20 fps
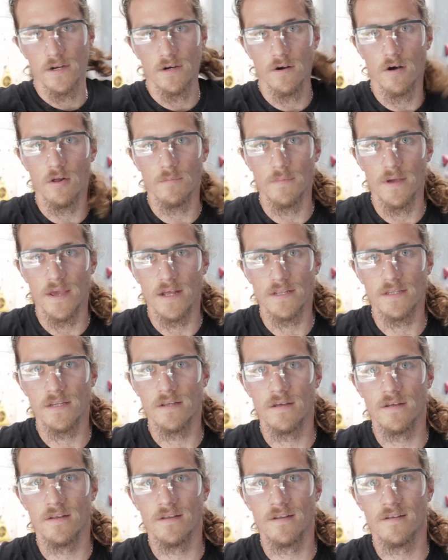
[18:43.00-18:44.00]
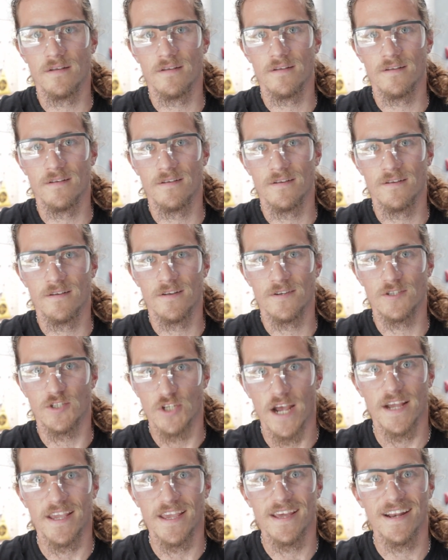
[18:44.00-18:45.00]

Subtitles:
all, man. Check it